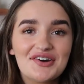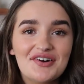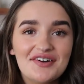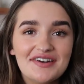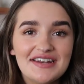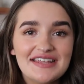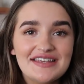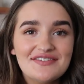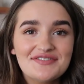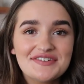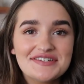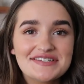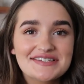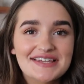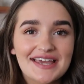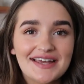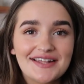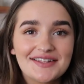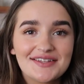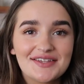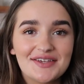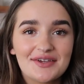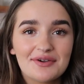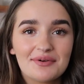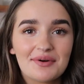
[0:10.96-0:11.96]
can't even
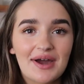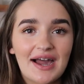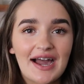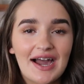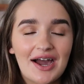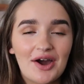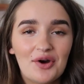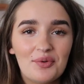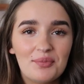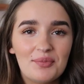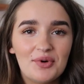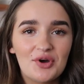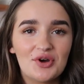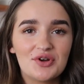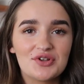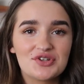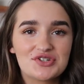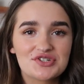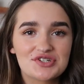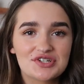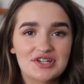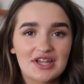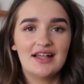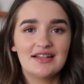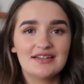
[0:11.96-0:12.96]
tell you how
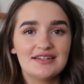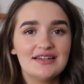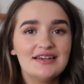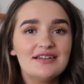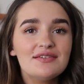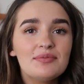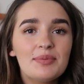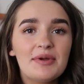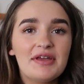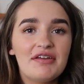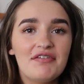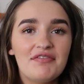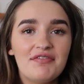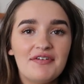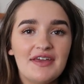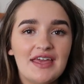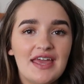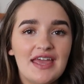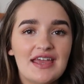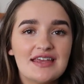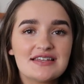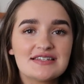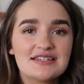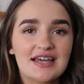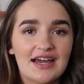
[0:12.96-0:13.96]
much a little bit of
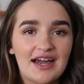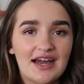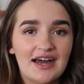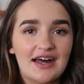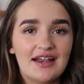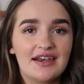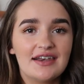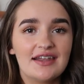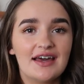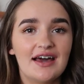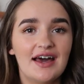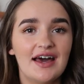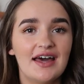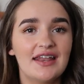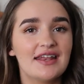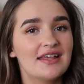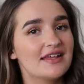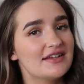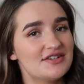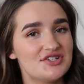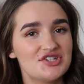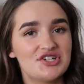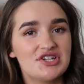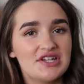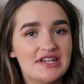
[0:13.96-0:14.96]
fake tan and
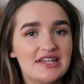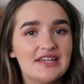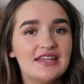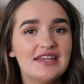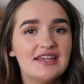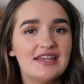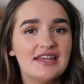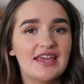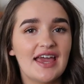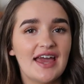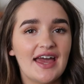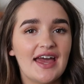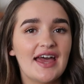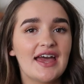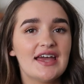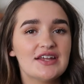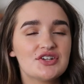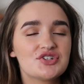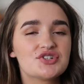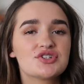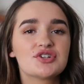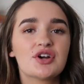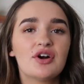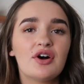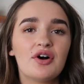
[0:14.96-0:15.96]
a cheeky hair
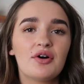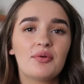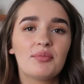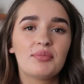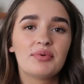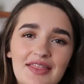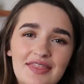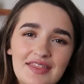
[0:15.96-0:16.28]
chop,